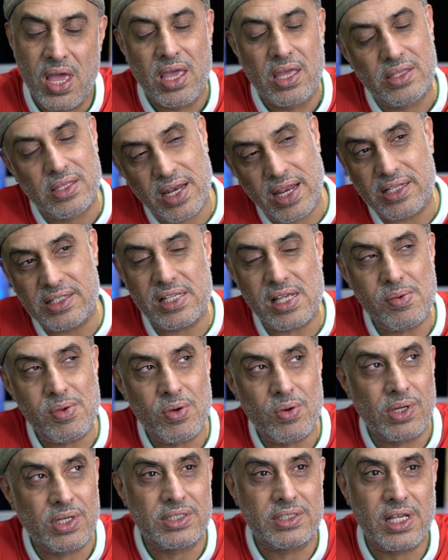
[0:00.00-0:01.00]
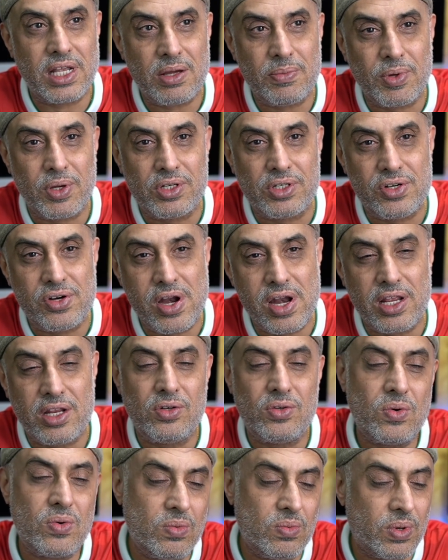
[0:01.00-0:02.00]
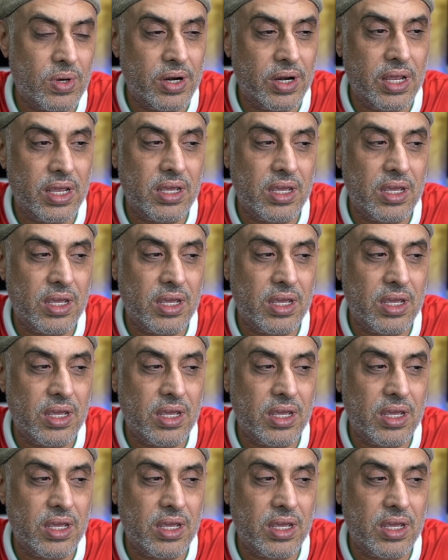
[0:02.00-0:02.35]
The next time you want to set up your training, don't worry.